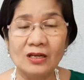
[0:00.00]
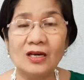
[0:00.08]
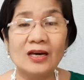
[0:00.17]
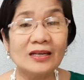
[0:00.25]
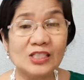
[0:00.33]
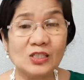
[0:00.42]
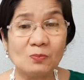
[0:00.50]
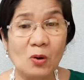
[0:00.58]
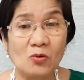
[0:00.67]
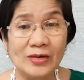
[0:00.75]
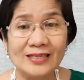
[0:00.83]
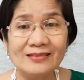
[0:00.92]
in
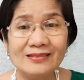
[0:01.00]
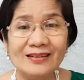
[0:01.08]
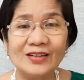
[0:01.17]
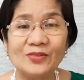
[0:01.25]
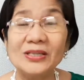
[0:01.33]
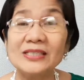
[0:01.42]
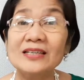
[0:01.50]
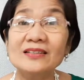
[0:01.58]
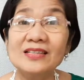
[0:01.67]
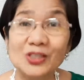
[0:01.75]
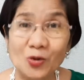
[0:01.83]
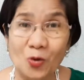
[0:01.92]
spoken and written
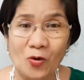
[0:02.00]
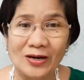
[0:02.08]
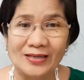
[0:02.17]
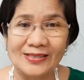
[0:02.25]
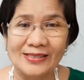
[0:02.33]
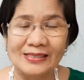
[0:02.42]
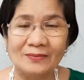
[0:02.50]
discourse.